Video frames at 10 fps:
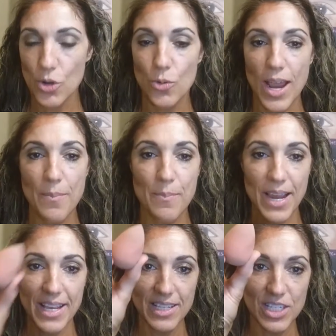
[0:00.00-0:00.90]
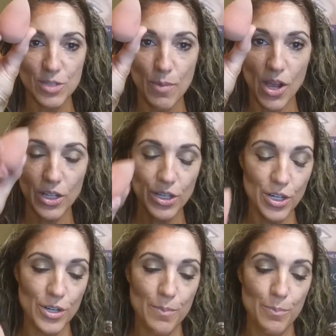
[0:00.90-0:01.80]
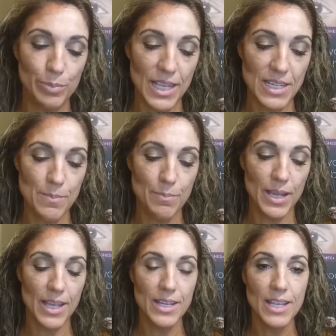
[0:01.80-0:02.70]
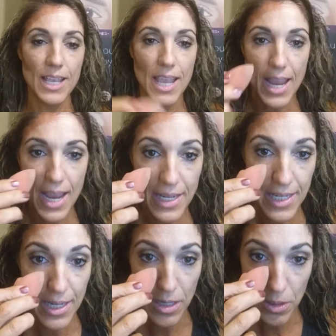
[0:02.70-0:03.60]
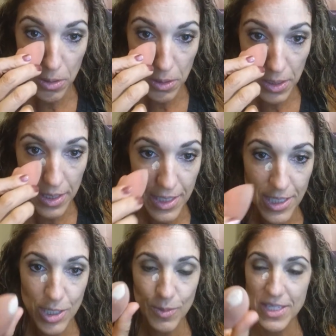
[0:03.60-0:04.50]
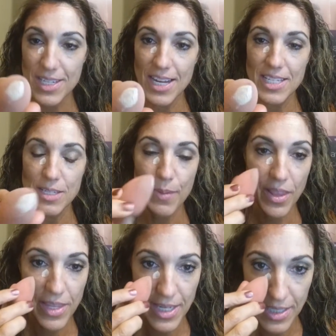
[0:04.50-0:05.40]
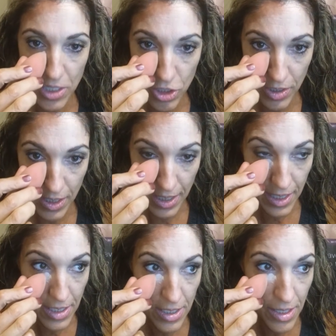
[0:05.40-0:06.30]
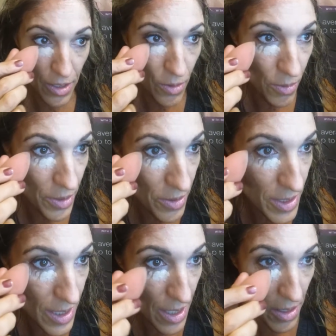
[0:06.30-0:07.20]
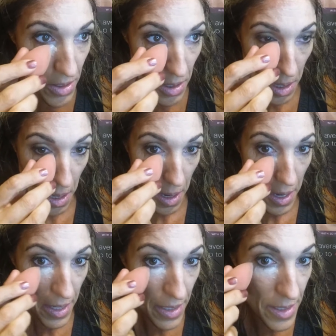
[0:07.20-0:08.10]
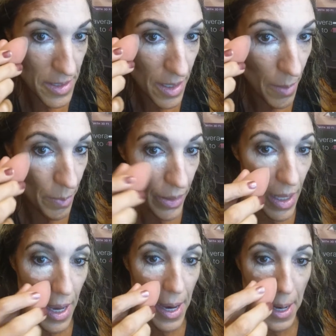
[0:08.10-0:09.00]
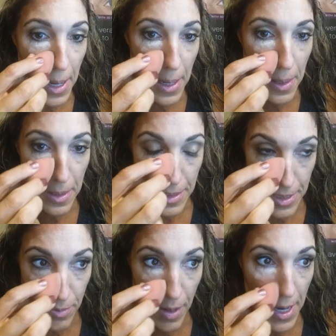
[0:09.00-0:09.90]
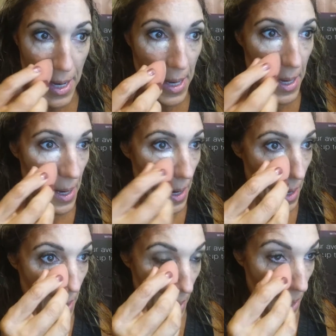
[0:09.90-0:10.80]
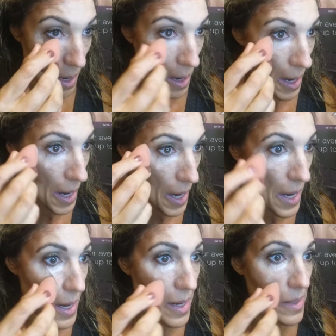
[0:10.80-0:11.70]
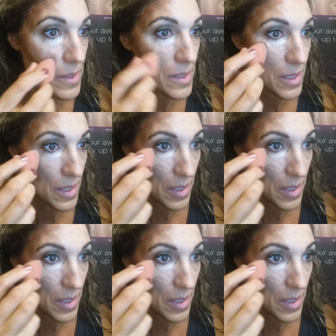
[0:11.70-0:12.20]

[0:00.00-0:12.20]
Grab my smaller blending bud. And here, this is what's nice about these, is you can get into the corners here and apply this way and